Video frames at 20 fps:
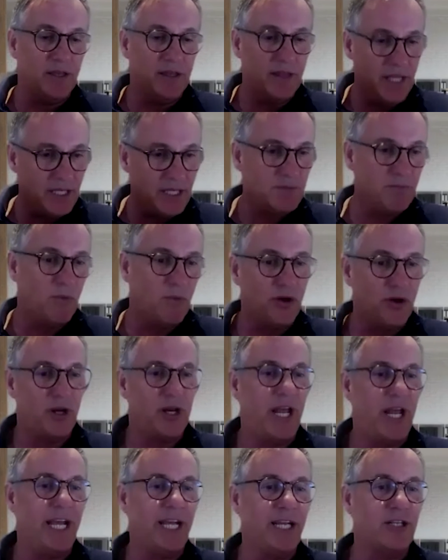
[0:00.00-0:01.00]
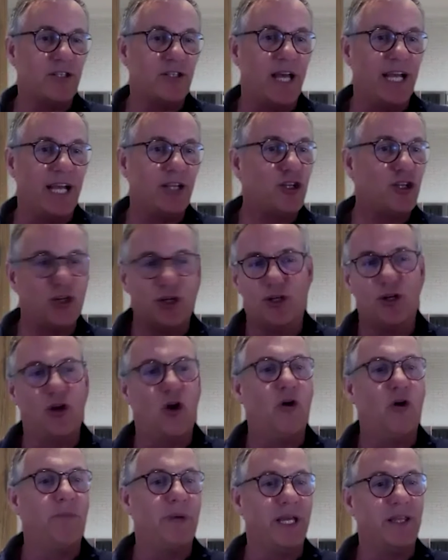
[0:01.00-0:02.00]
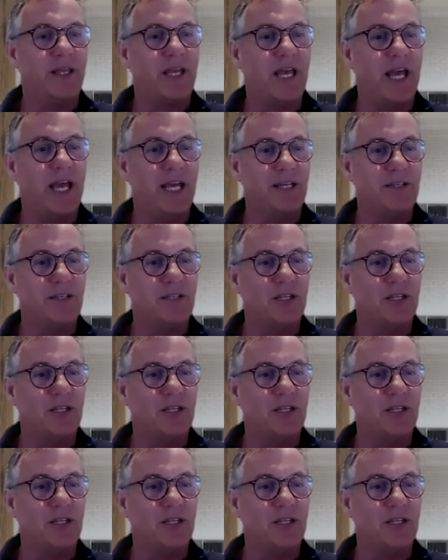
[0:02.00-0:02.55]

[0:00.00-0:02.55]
in this modern age, that should not be the case.